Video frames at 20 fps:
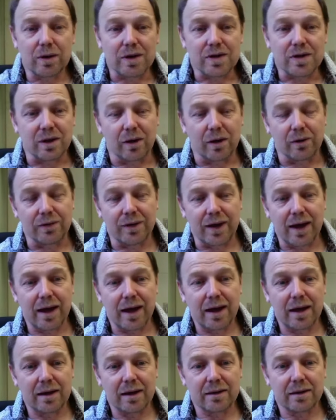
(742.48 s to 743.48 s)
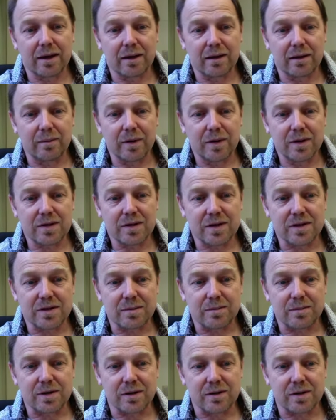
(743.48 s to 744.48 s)
So they their immune
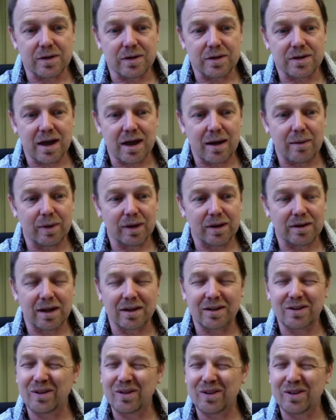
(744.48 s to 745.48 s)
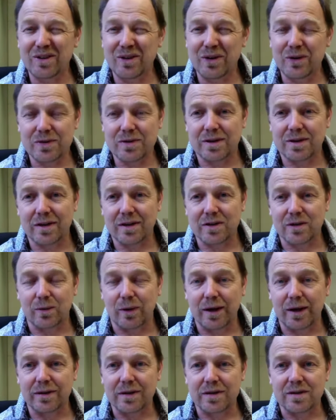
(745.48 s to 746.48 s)
systems are the same, but they don't use things
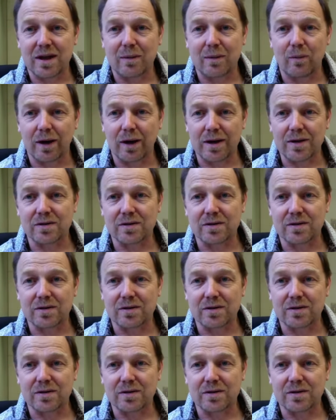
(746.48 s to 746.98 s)
quite the same way.